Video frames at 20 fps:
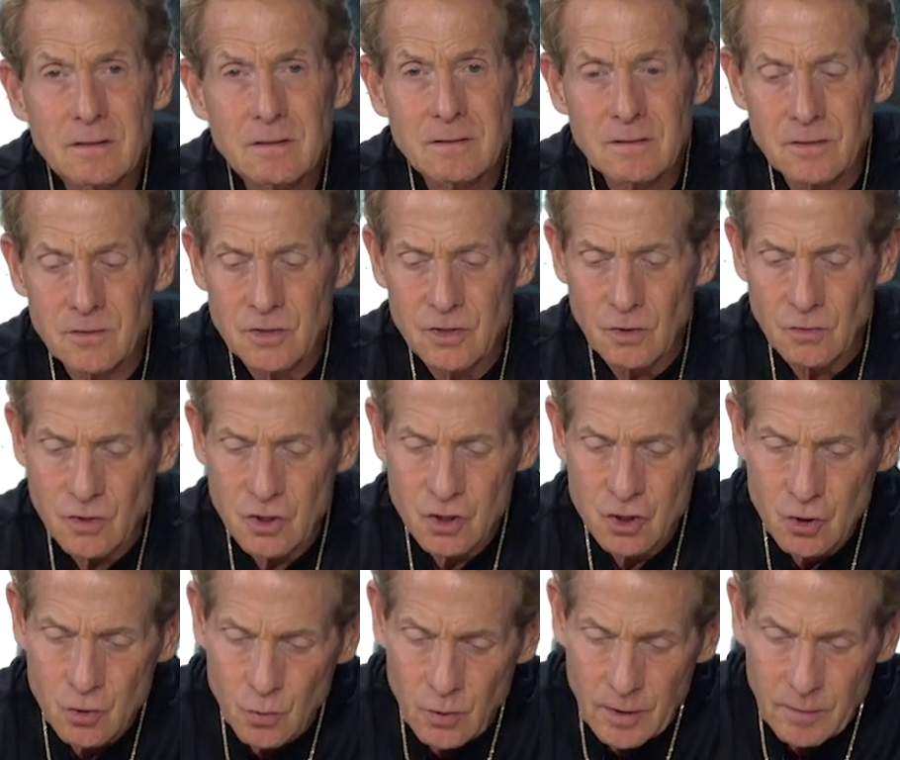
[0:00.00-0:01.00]
There's no
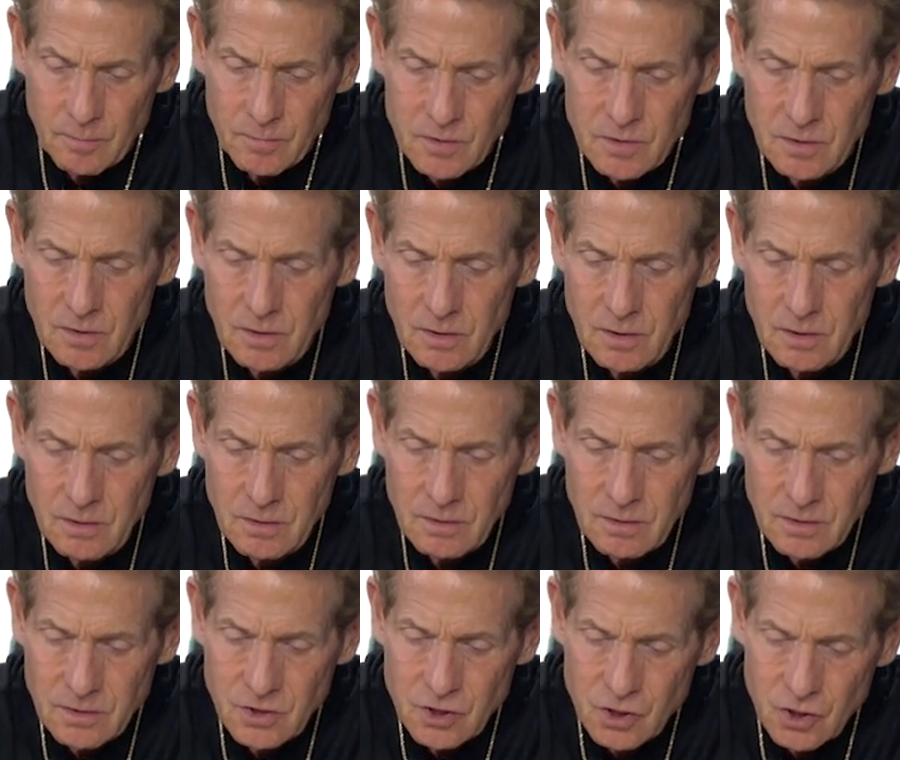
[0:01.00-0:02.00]
script.
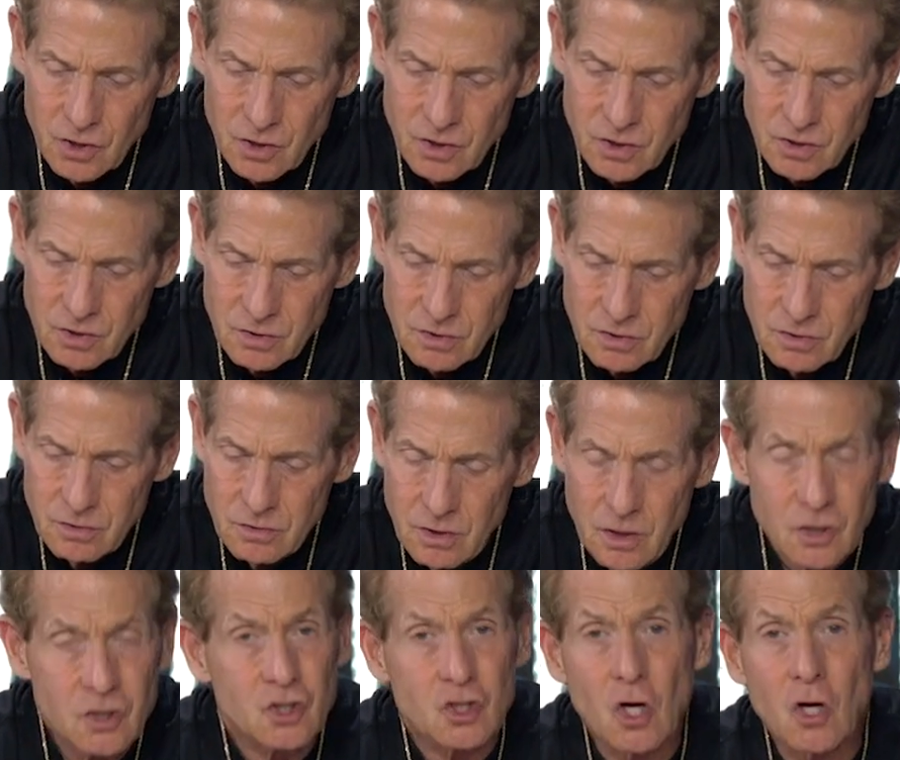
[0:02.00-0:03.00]
It's just a
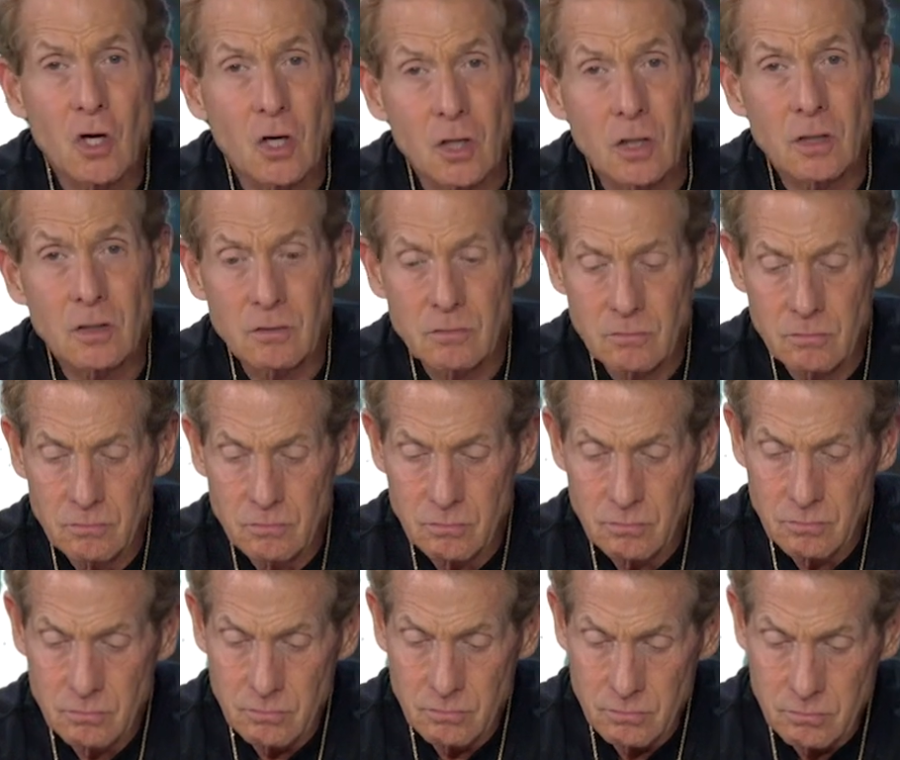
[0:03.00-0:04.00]
song.
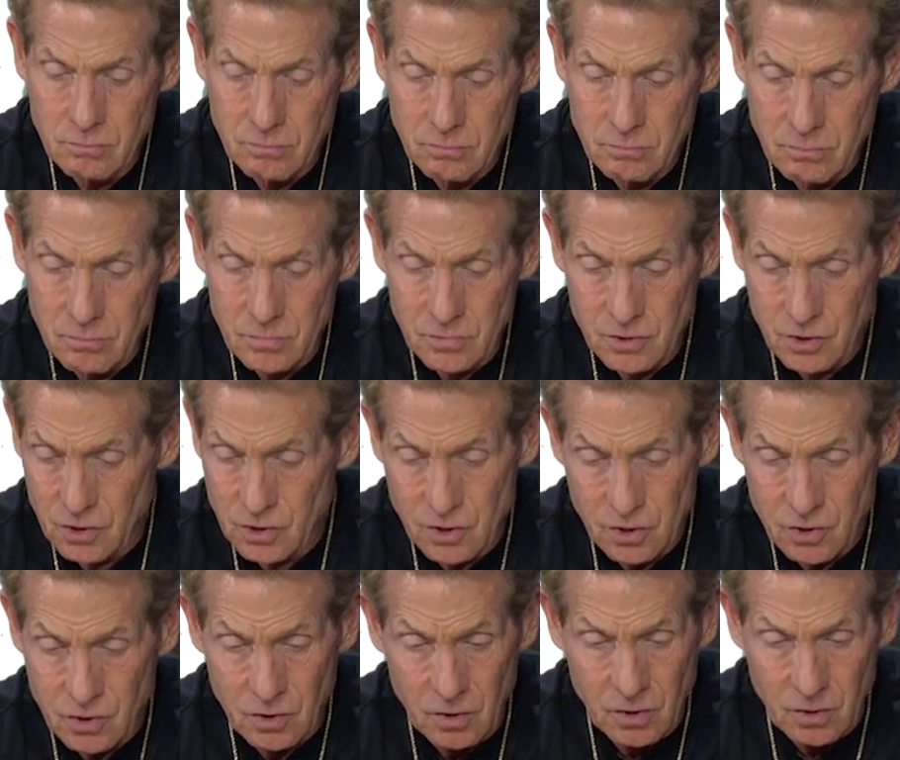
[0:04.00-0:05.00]
It's just a
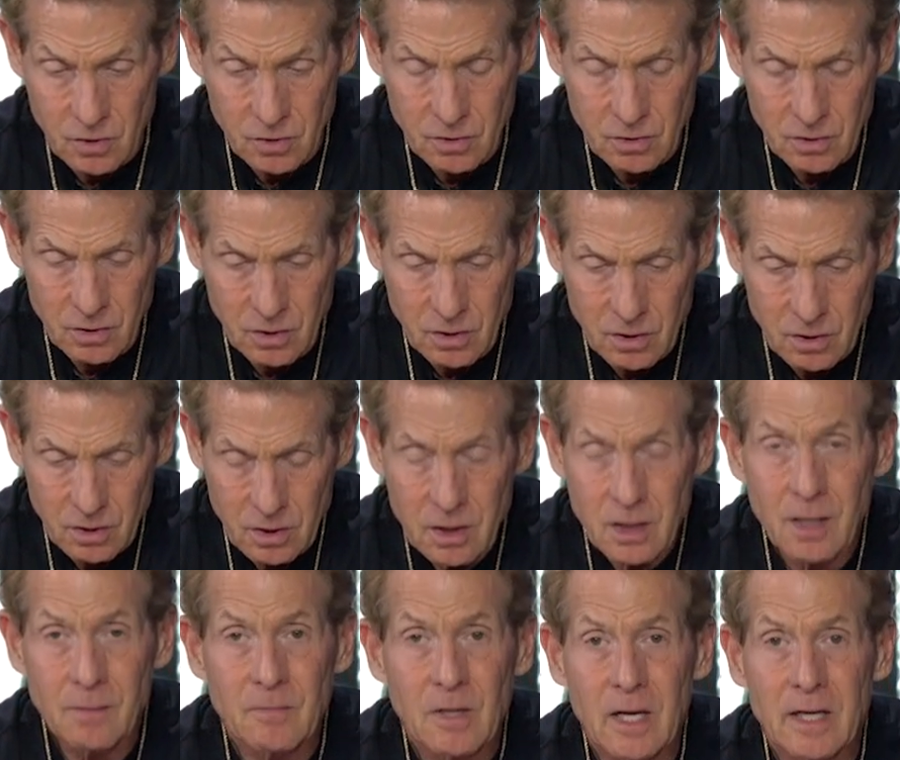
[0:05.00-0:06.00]
song. And
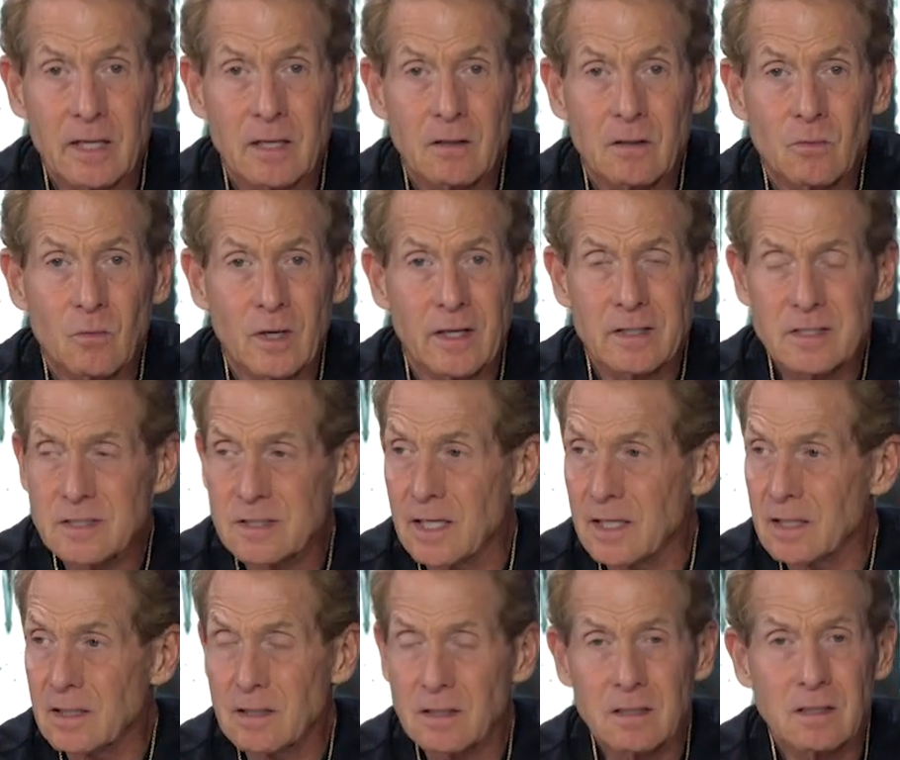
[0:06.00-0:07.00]
I'm like, wait a second.